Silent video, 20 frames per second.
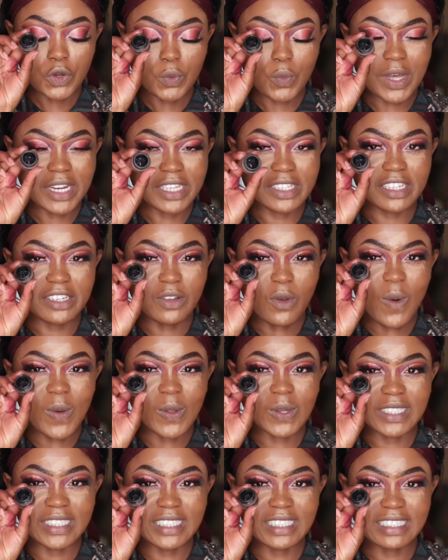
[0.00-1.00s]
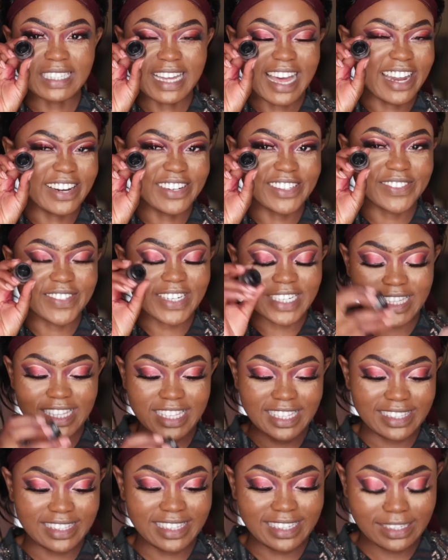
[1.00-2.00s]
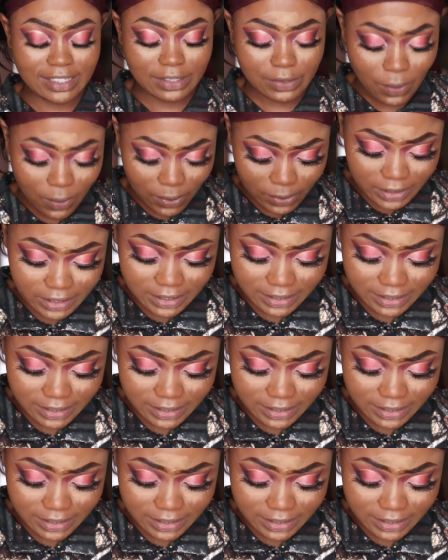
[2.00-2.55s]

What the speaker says: what is it called? I don't know what this thing is called.